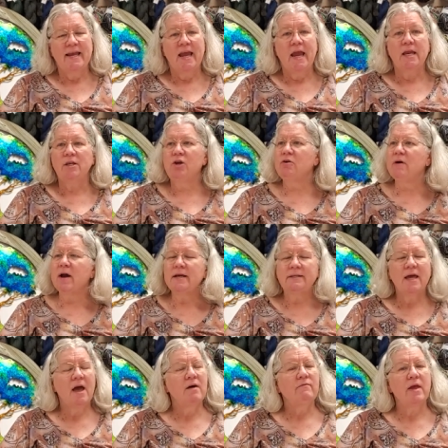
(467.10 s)
And you guys
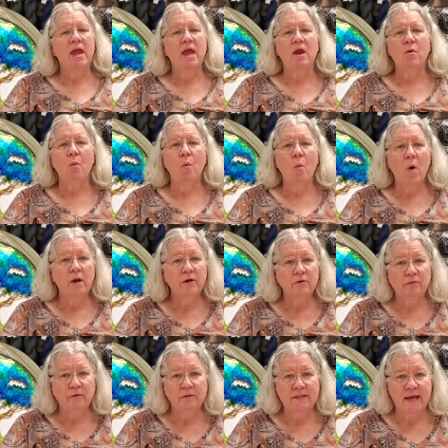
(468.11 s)
have a
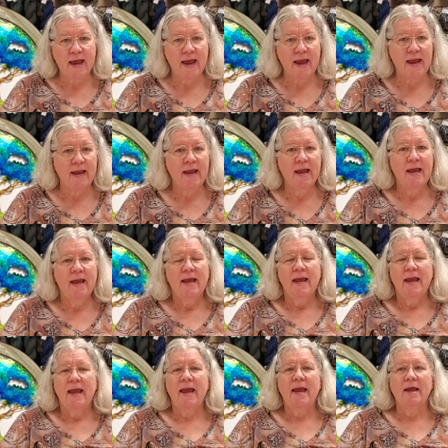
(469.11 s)
wonderful day,
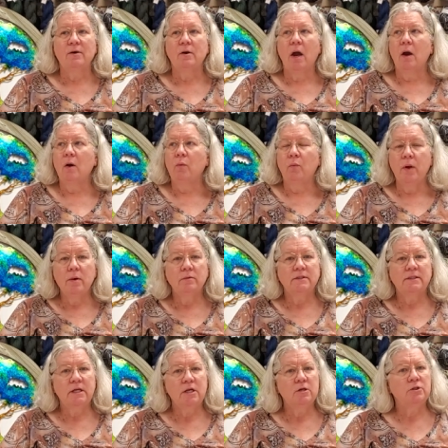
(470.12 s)
and we will
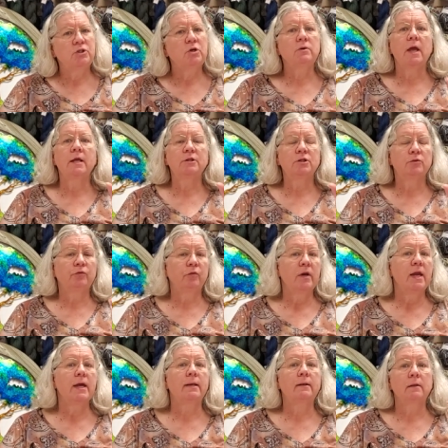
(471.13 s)
see you soon. And don't
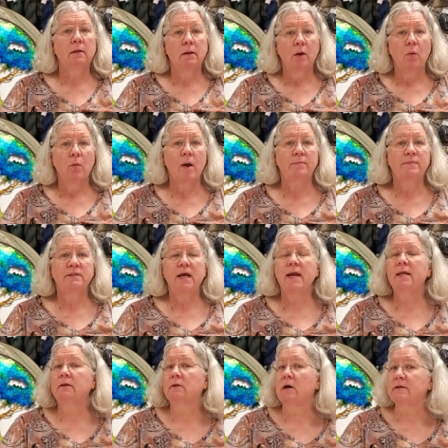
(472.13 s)
forget,
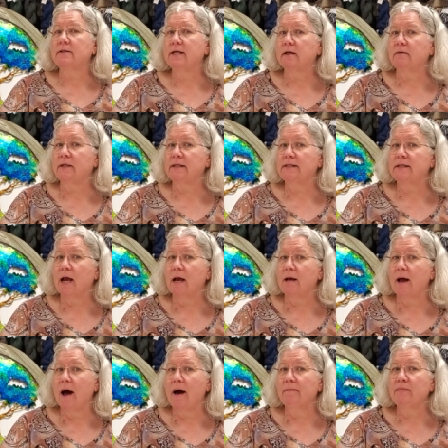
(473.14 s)
website,
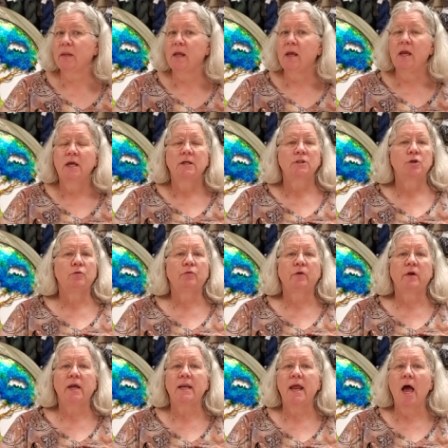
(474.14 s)
longtailknits.com. Don't
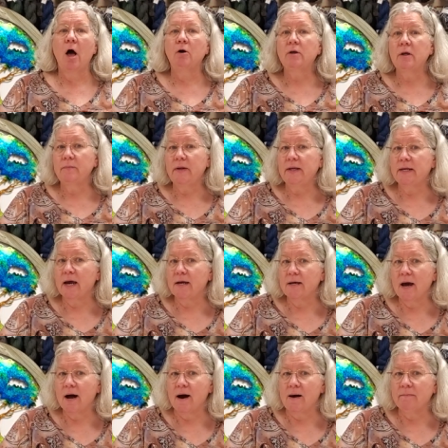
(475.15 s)
forget,
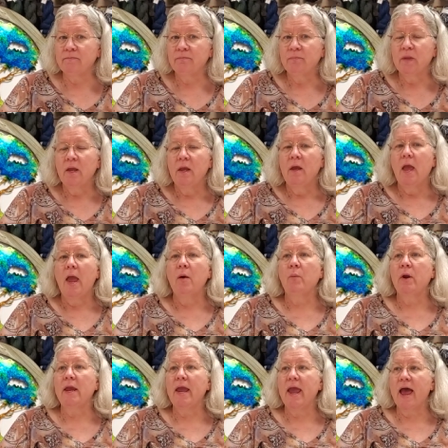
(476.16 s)
alk&me.com. And
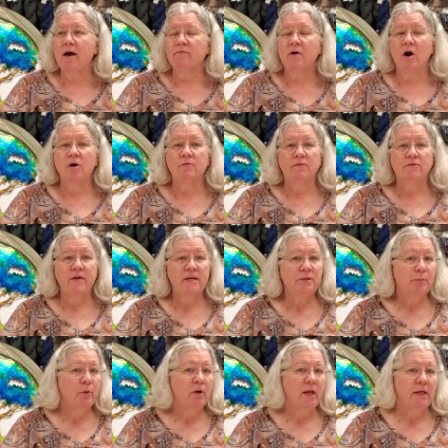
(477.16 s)
we have our
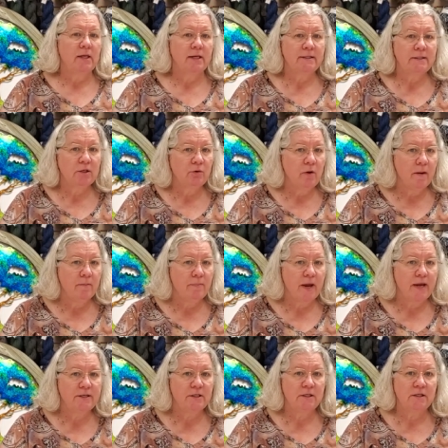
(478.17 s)
Facebook and Instagram
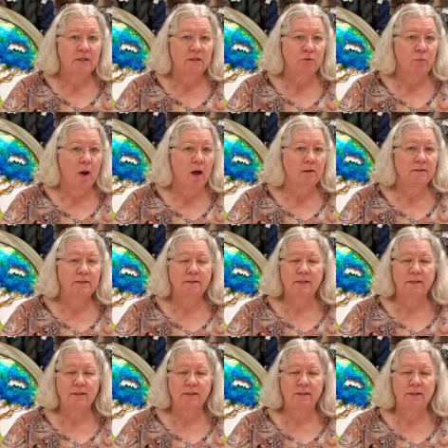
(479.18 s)
pages as well,